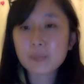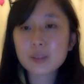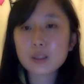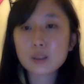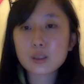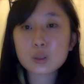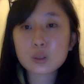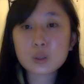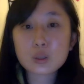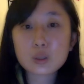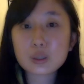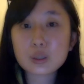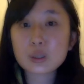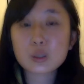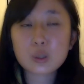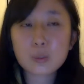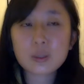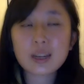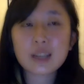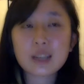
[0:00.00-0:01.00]

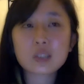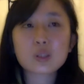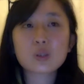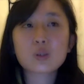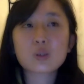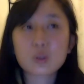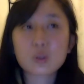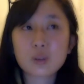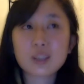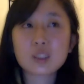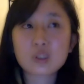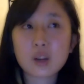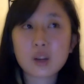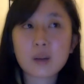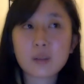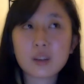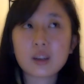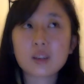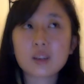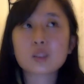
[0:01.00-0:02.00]
supernatural Korean
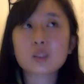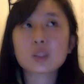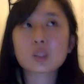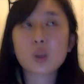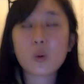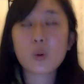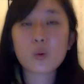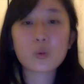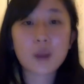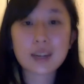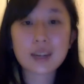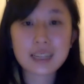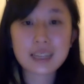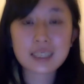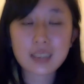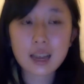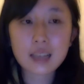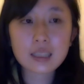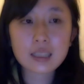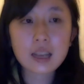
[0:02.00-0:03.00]
drama that are so great these
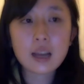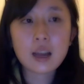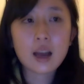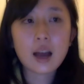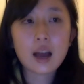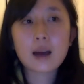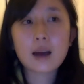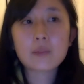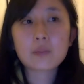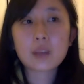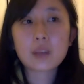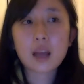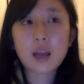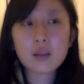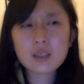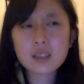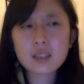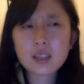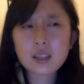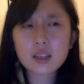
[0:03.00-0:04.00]
days. I
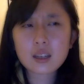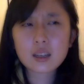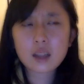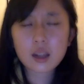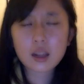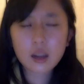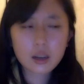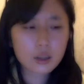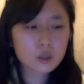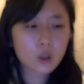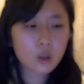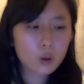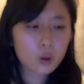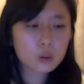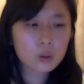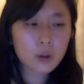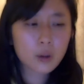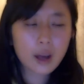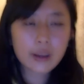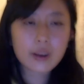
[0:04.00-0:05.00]
would say that there's
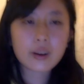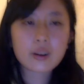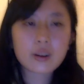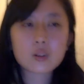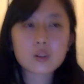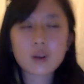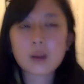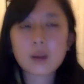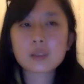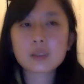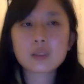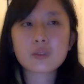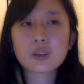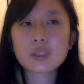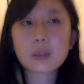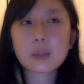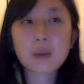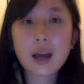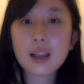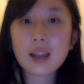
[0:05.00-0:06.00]
also other dramas. For
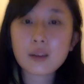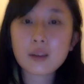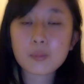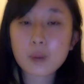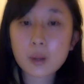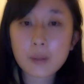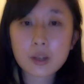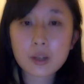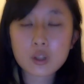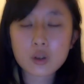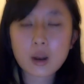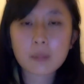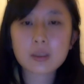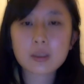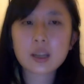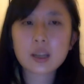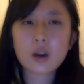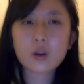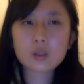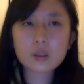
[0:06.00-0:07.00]
example, I love mermaid dramas.
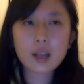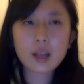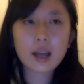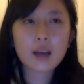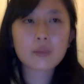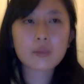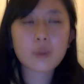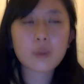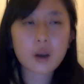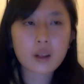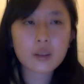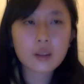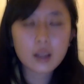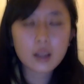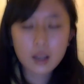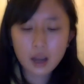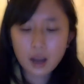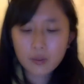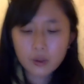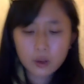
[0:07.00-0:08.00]
They also have one,
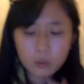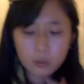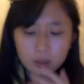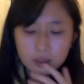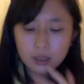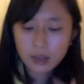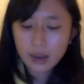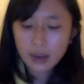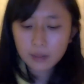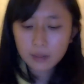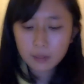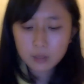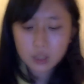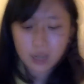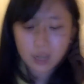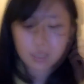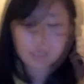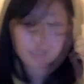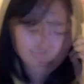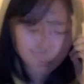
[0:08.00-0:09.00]
I forgot what's the name, let me
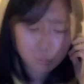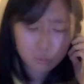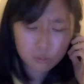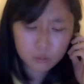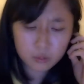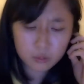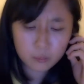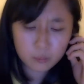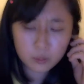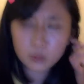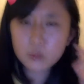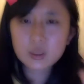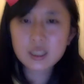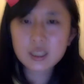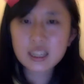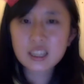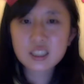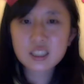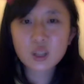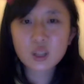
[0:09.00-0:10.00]
check. Blue Seas